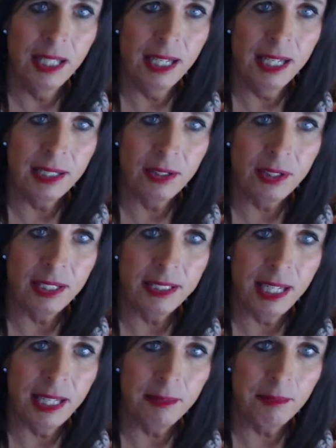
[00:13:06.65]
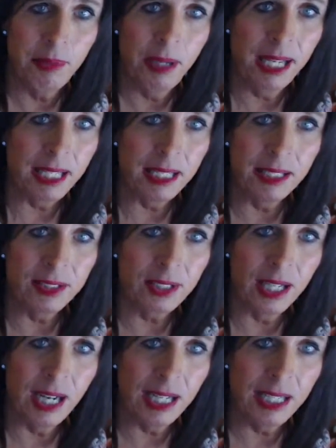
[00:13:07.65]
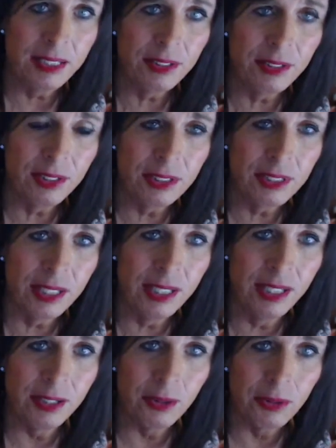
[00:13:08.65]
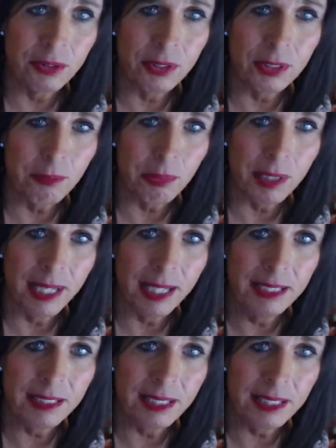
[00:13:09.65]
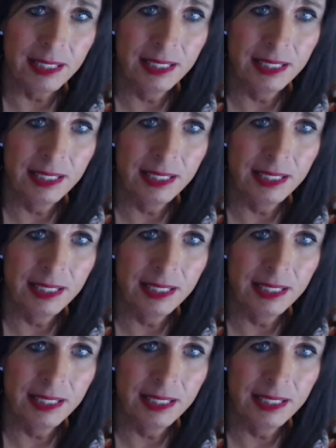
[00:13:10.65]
And look at that pink in the sky. It's just the hills just blazing.